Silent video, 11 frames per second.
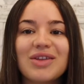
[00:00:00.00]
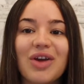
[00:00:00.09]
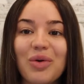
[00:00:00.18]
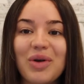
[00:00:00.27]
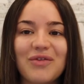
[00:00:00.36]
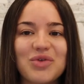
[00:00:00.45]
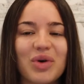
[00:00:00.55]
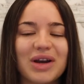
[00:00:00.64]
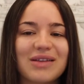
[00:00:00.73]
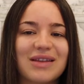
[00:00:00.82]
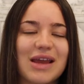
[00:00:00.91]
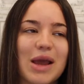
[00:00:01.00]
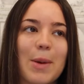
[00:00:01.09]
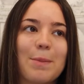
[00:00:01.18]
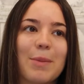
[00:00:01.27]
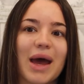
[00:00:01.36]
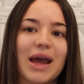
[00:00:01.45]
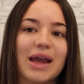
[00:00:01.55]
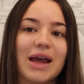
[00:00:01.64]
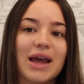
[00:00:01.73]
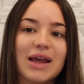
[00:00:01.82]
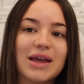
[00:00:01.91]
So if you want to see
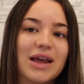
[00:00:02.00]
my